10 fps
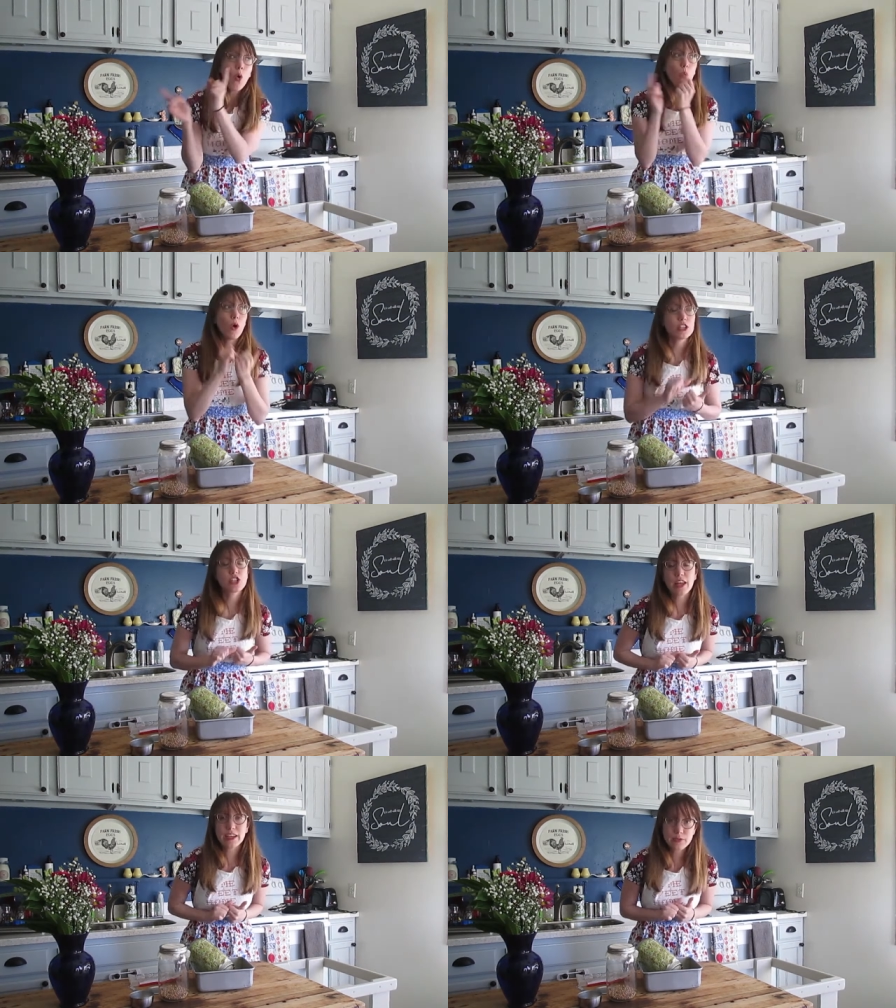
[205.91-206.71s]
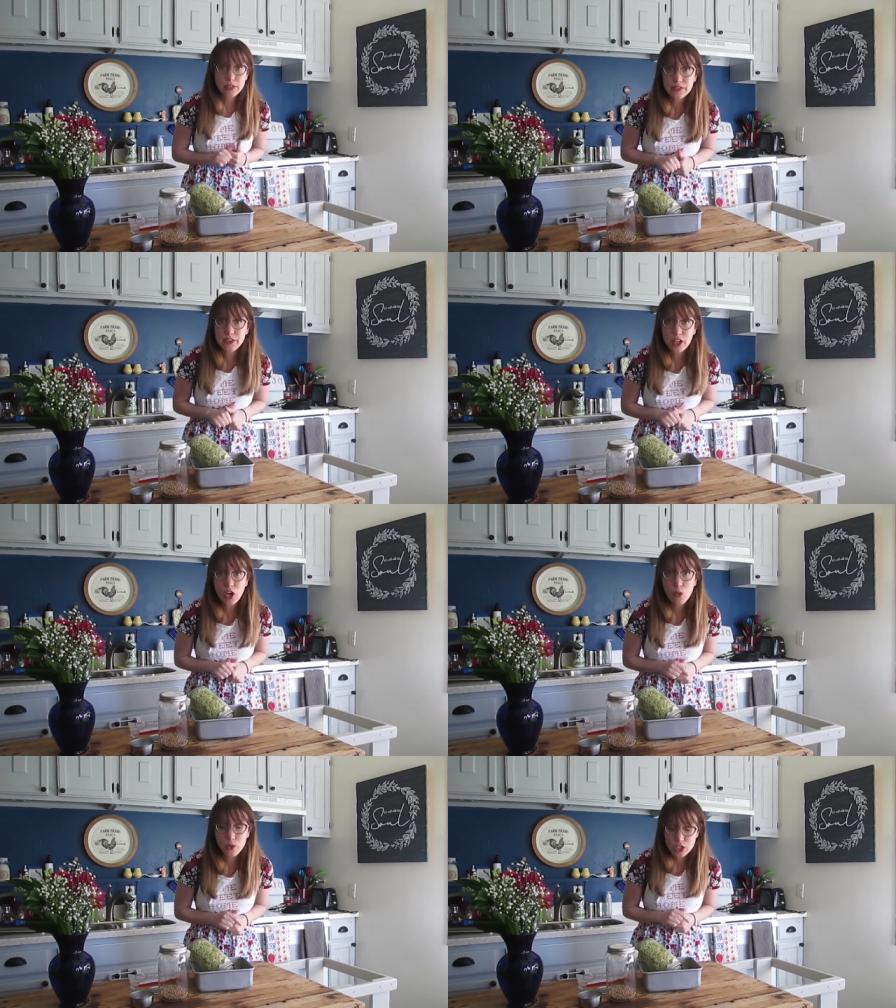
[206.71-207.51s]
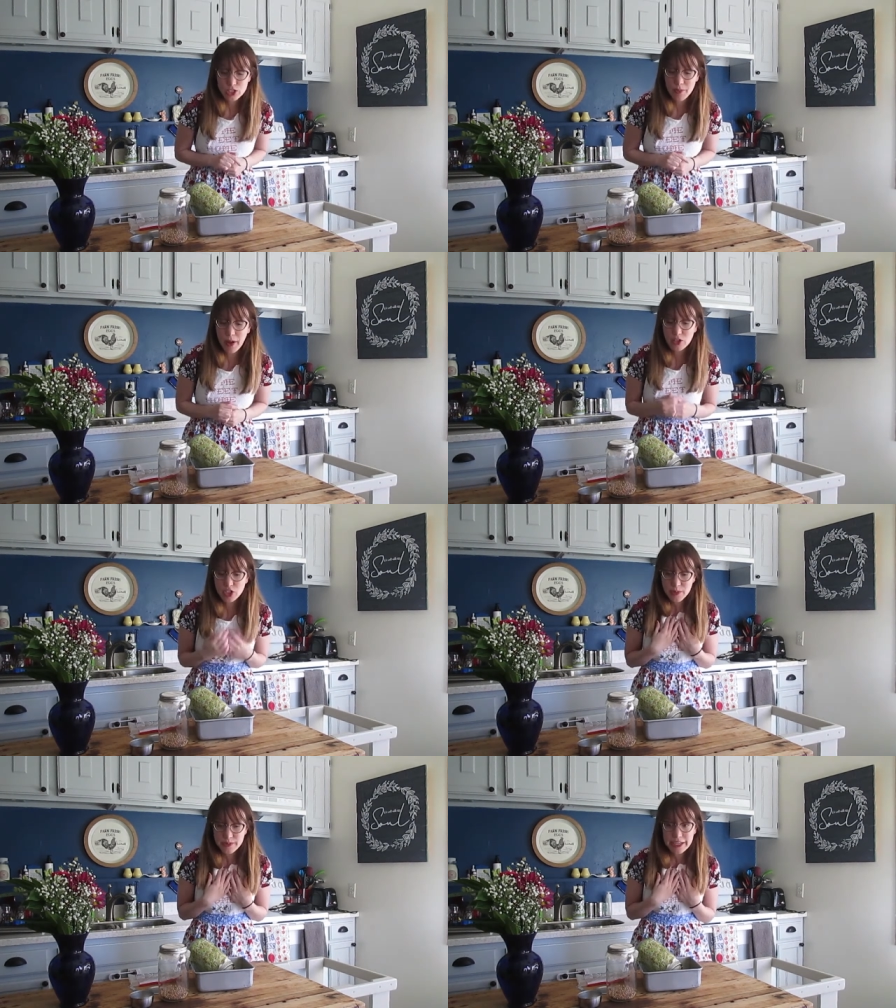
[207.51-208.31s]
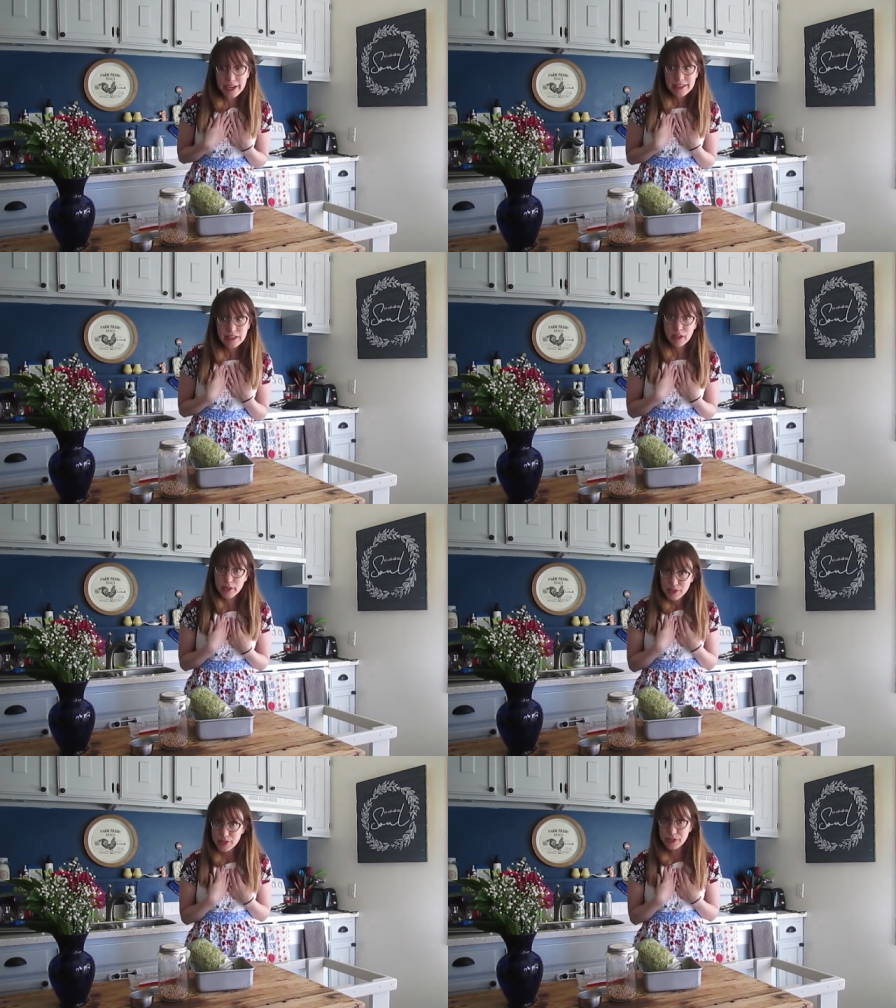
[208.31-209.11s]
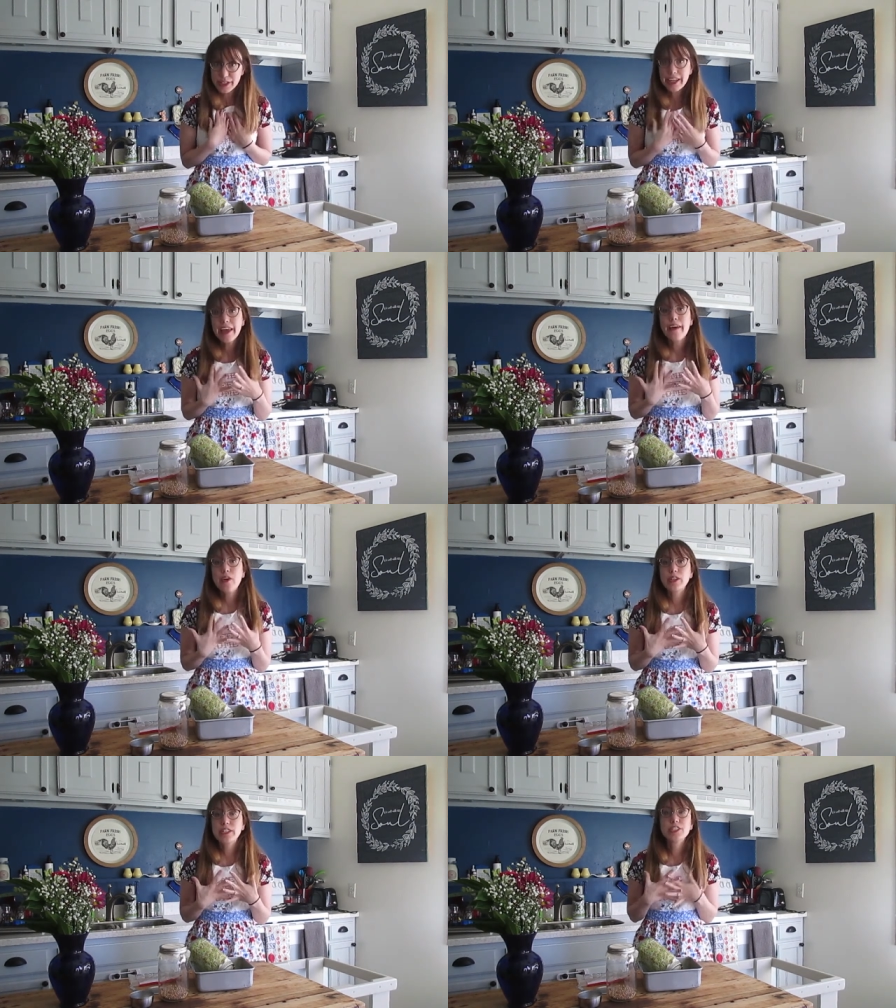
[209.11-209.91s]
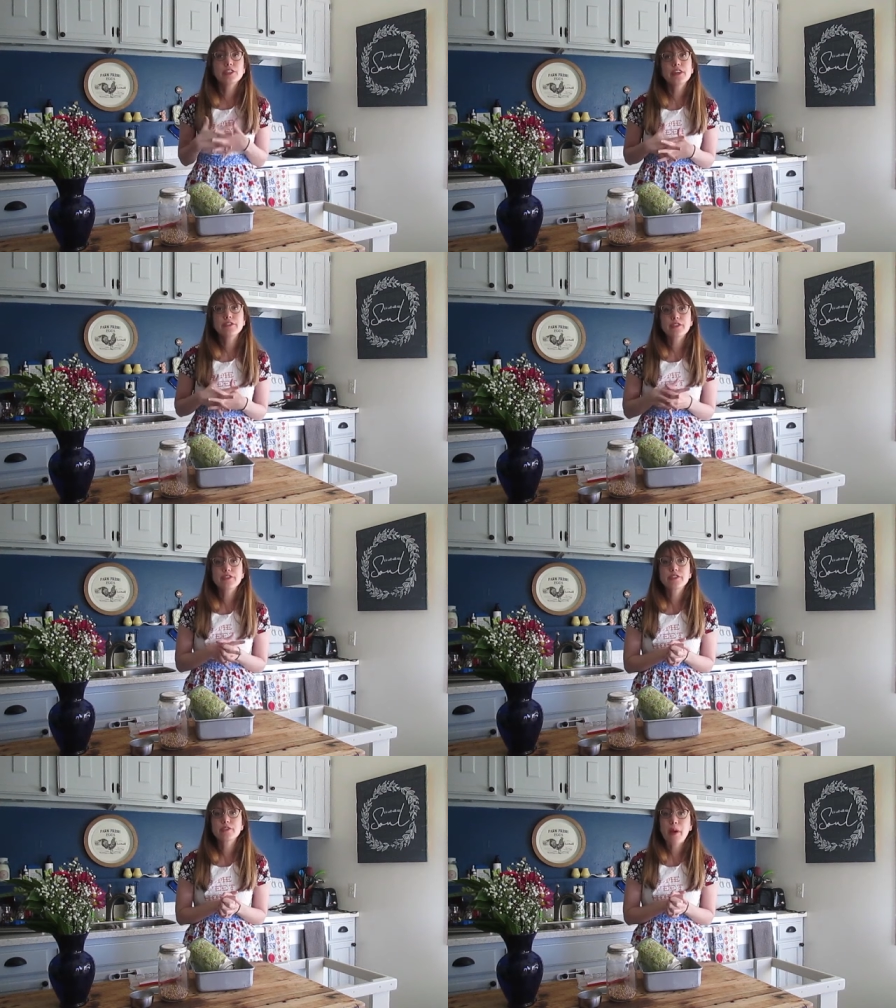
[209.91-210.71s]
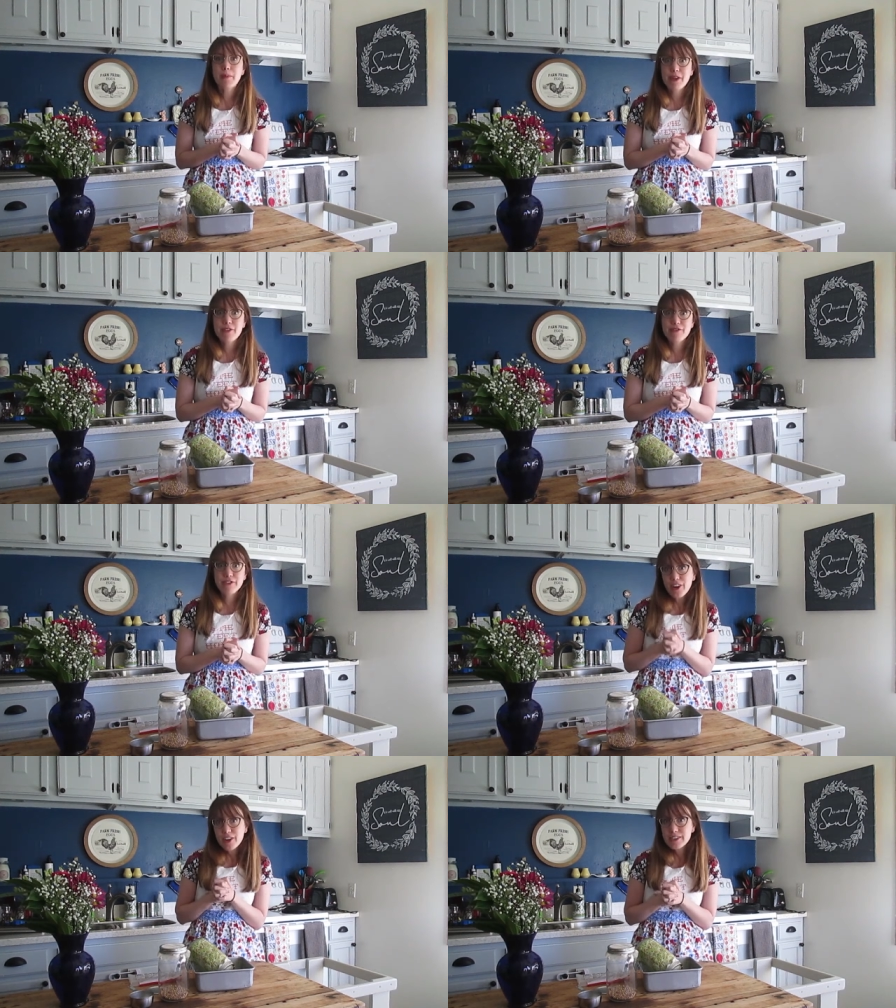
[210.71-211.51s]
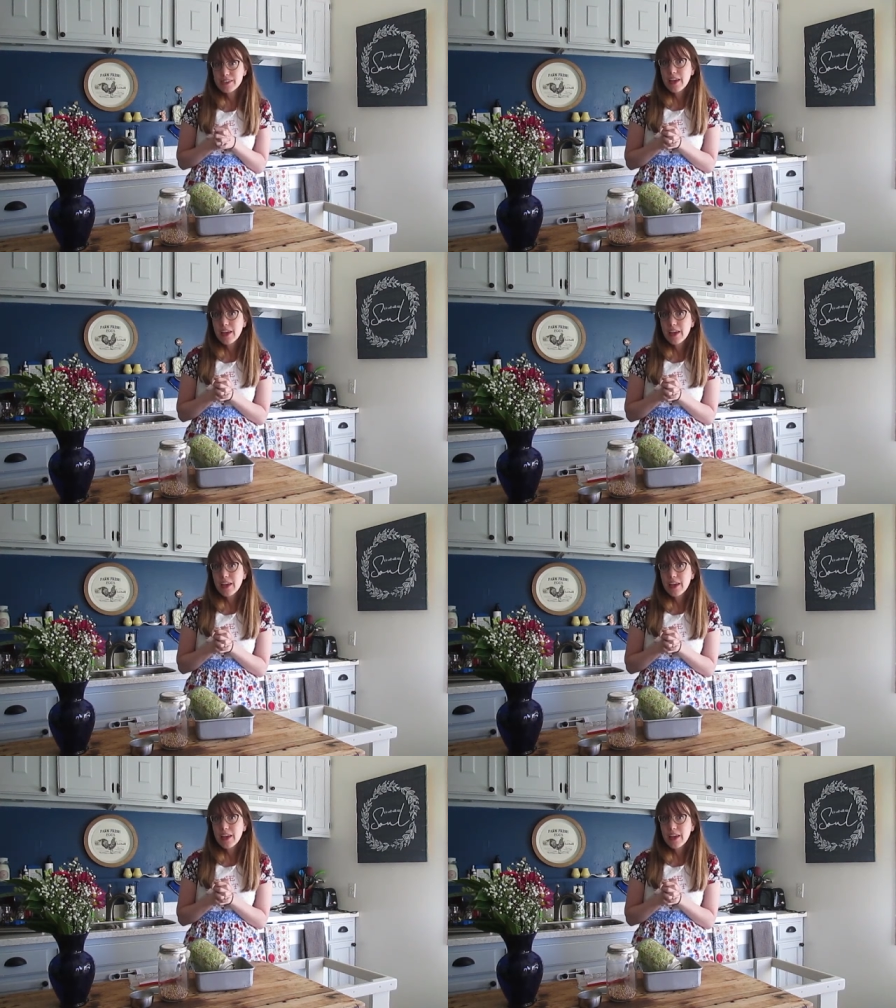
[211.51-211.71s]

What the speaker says: Watch last week's video, which is about James and I's love story. We need 200 views by May 1st,